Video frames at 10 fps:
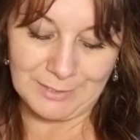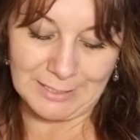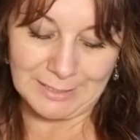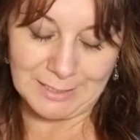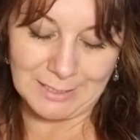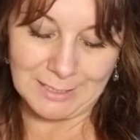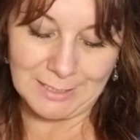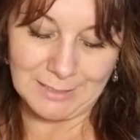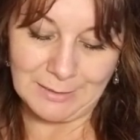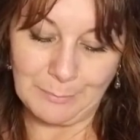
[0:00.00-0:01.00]

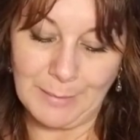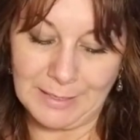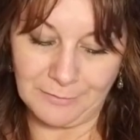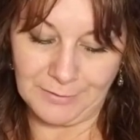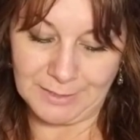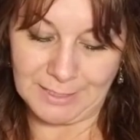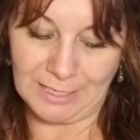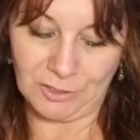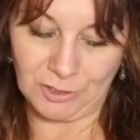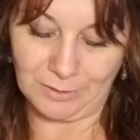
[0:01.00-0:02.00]
Discs,
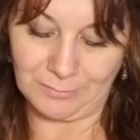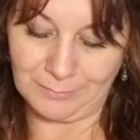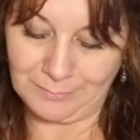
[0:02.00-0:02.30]
manifestation.